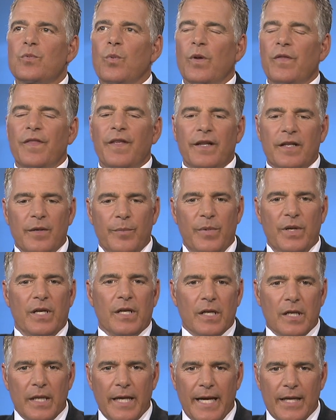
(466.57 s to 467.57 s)
one thing to be in
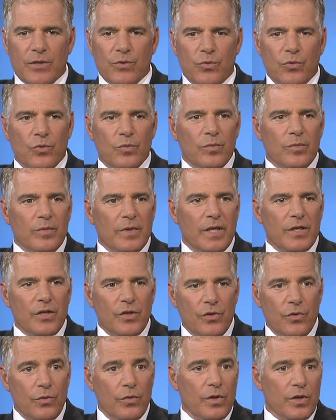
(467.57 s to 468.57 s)
a classroom and to
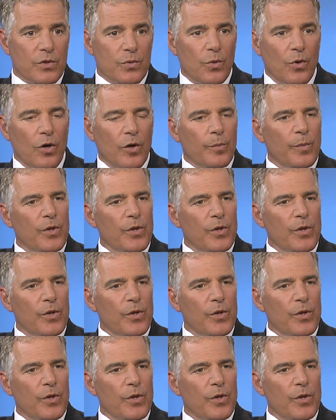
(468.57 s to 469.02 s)
do this work,